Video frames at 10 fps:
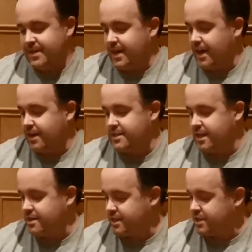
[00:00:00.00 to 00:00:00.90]
Okay guys,
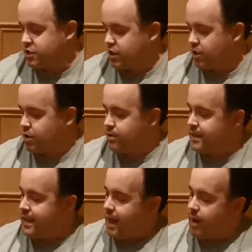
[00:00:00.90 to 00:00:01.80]
last thing to show you.
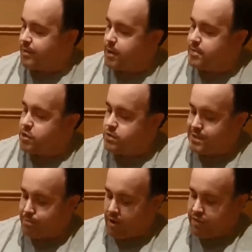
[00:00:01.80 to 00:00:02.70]
I'm going to be
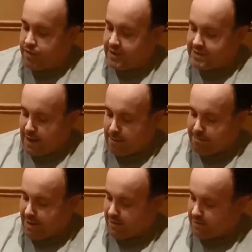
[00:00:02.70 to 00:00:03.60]
using my Think Tank
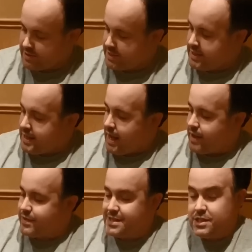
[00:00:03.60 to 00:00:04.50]
belt.
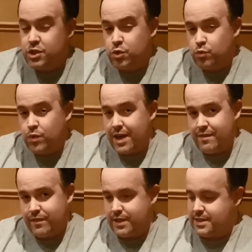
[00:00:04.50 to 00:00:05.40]
This is
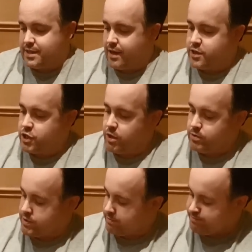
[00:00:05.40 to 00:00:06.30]
great for these kind of
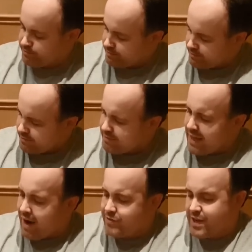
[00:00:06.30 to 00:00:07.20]
shows.
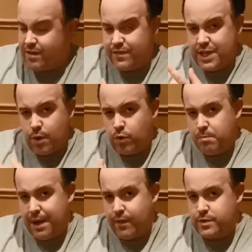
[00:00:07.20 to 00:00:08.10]
I've done a video all
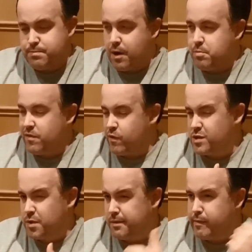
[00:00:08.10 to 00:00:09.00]
about this belt before.
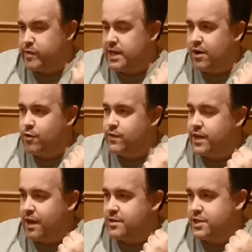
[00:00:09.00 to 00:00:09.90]
It's one of my really old
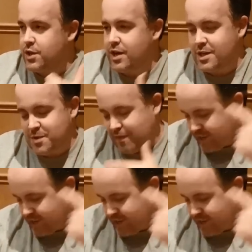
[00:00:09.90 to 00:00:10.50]
videos, so you guys will have